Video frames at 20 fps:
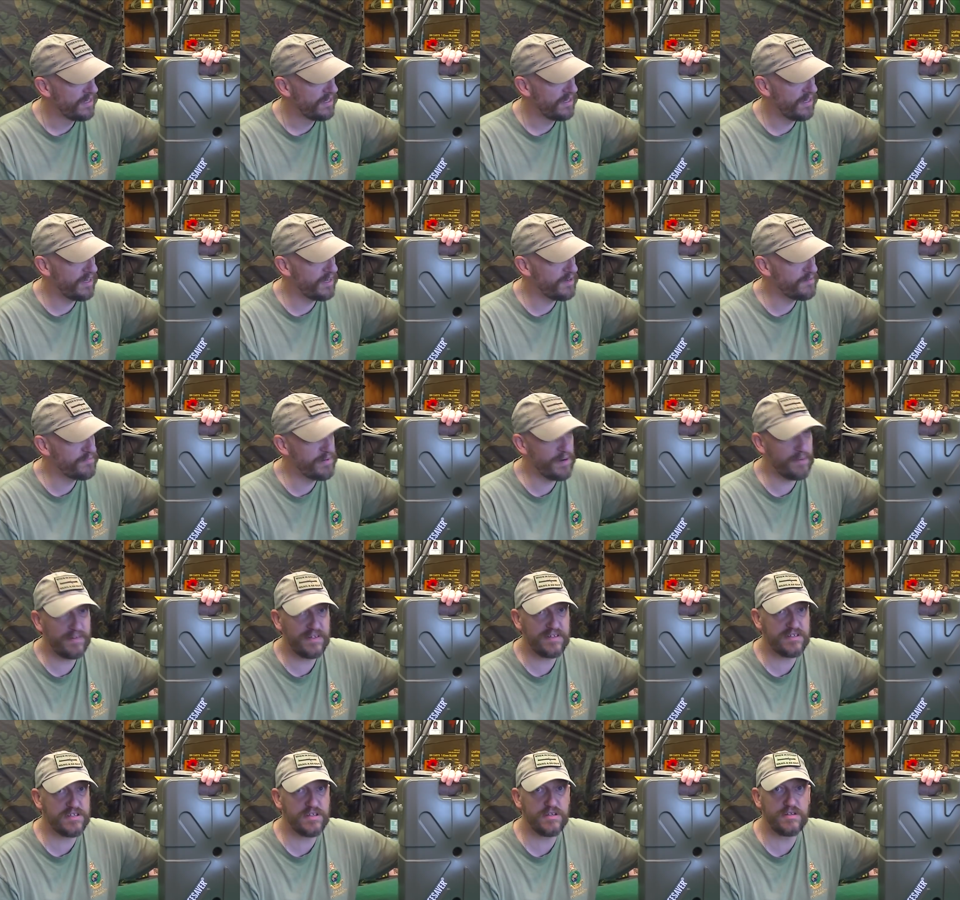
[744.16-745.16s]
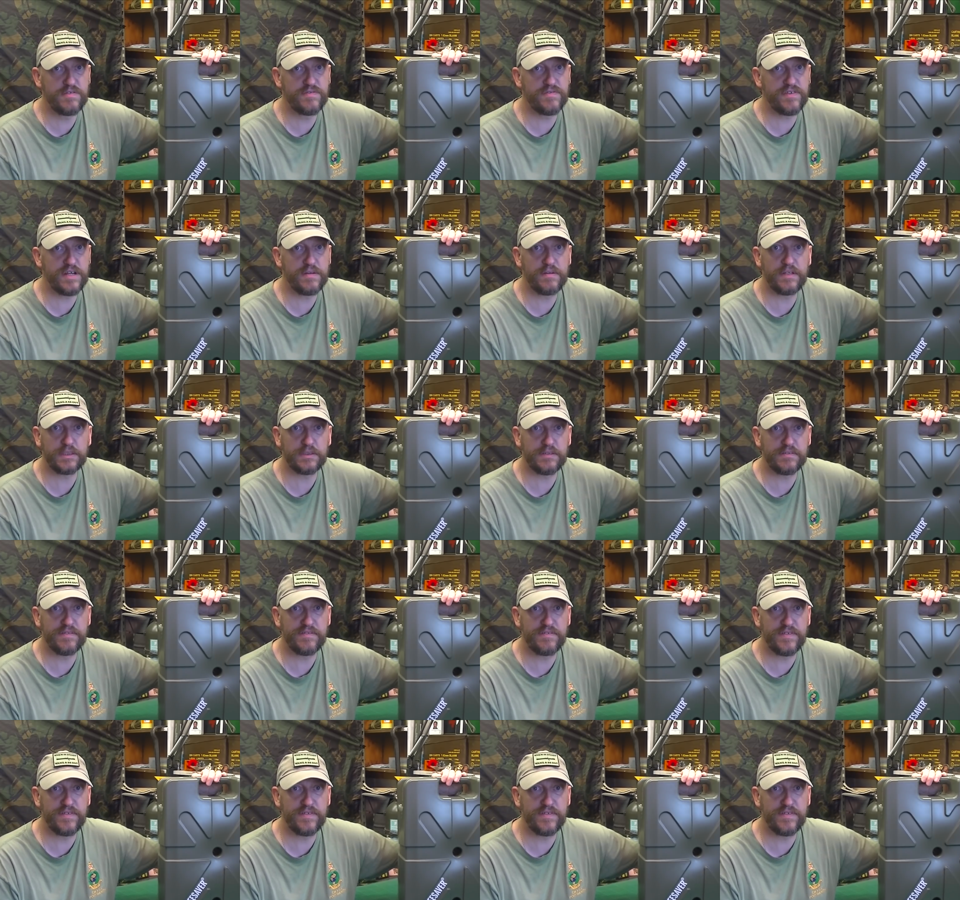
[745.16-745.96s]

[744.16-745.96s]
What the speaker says: probably 2-3 weeks worth of